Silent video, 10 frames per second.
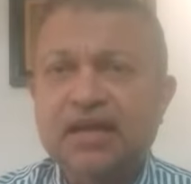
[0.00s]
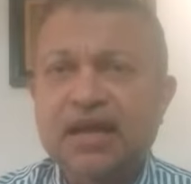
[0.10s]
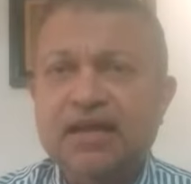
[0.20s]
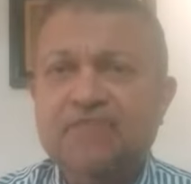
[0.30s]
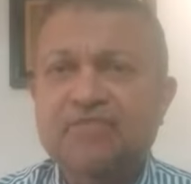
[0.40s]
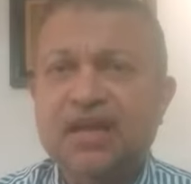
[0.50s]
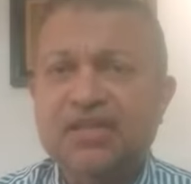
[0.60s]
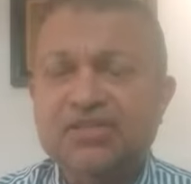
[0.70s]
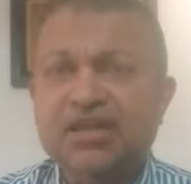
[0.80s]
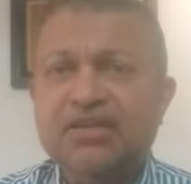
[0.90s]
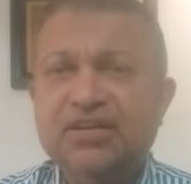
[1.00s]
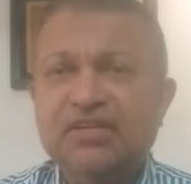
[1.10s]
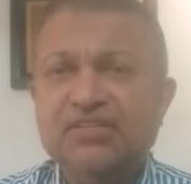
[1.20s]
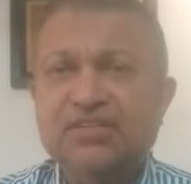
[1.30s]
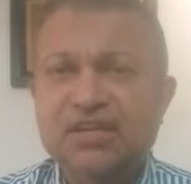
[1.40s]
And if the exchange
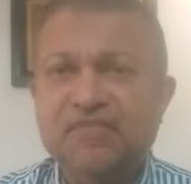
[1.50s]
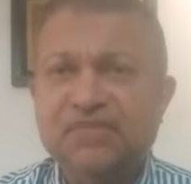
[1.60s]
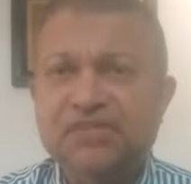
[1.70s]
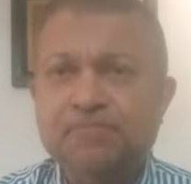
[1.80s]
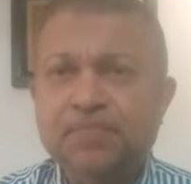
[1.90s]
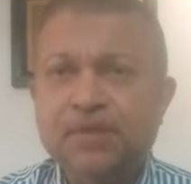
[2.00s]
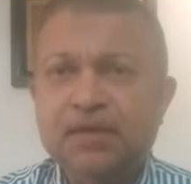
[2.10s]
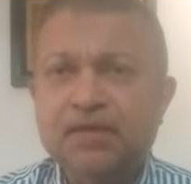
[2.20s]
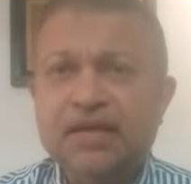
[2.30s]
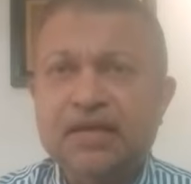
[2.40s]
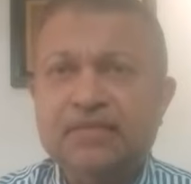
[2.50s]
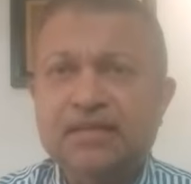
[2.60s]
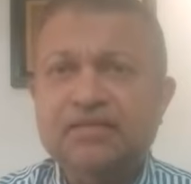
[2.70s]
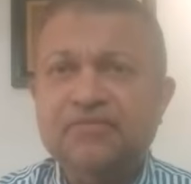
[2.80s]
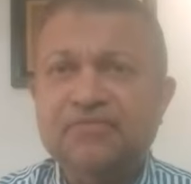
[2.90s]
rate shifts, then I
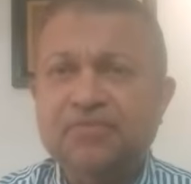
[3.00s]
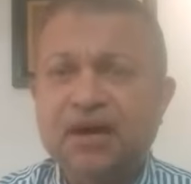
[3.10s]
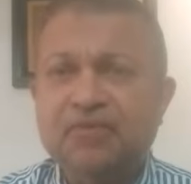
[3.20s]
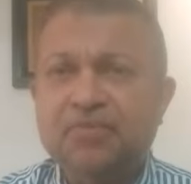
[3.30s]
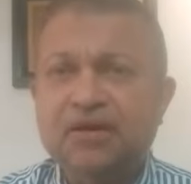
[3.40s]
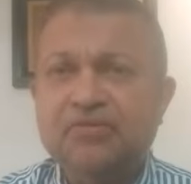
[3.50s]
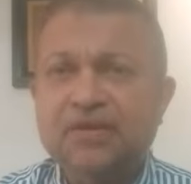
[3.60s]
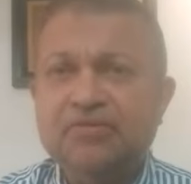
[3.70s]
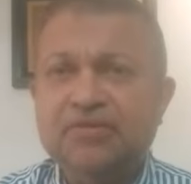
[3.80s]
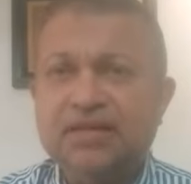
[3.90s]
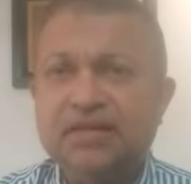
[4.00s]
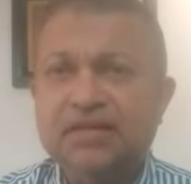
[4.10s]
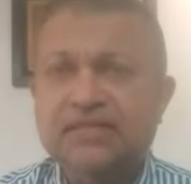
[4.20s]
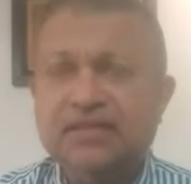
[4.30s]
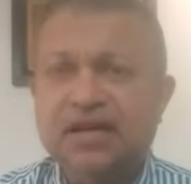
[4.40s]
think the government will
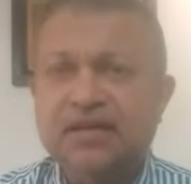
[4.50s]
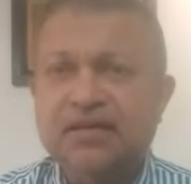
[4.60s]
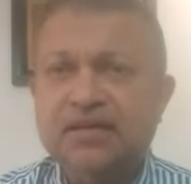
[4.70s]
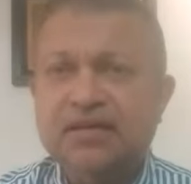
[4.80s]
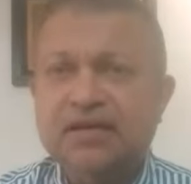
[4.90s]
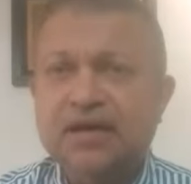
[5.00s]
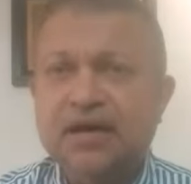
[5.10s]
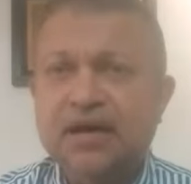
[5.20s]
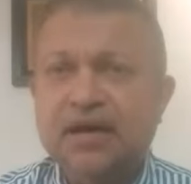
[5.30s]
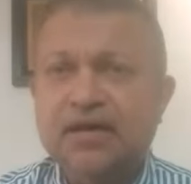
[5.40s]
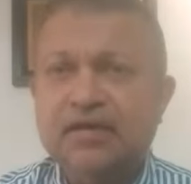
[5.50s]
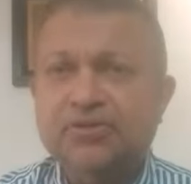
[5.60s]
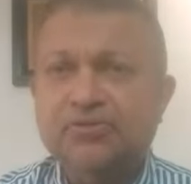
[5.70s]
really start to